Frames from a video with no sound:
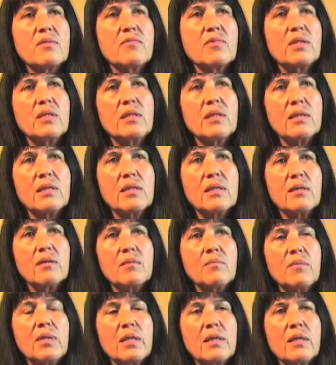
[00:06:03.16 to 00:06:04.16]
of getting there
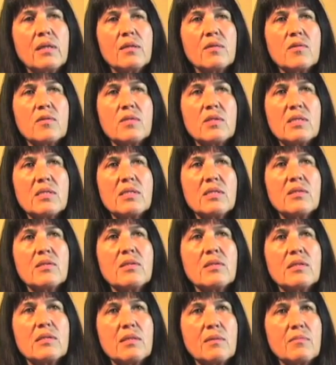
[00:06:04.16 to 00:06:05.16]
and making those
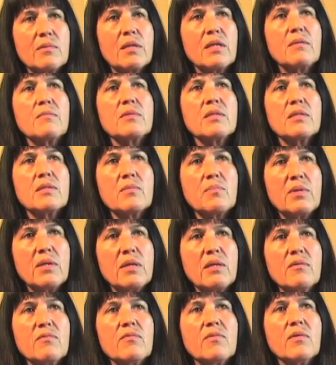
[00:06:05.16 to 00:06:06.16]
decisions, sometimes it's
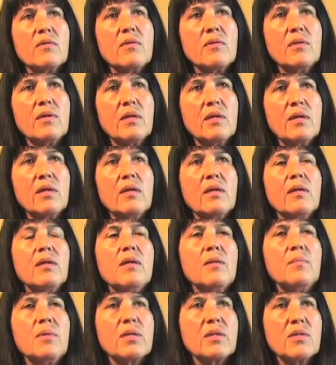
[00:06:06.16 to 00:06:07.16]
painful
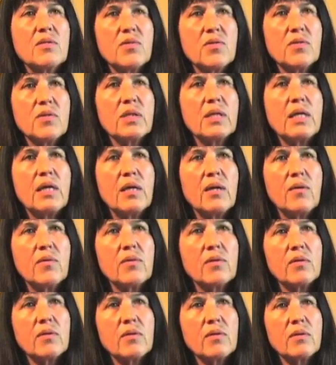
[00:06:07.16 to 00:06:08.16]
because you
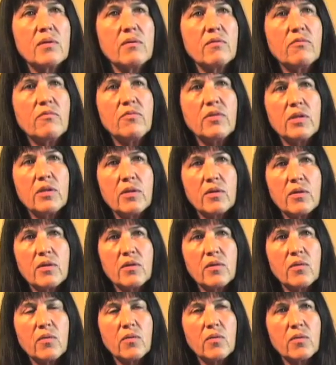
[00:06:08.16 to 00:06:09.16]
encounter
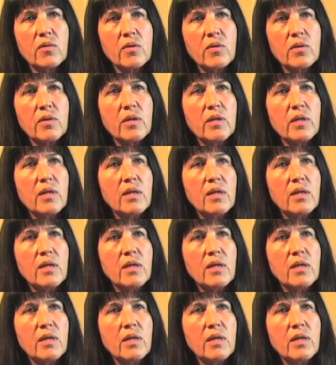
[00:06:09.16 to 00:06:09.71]
fear or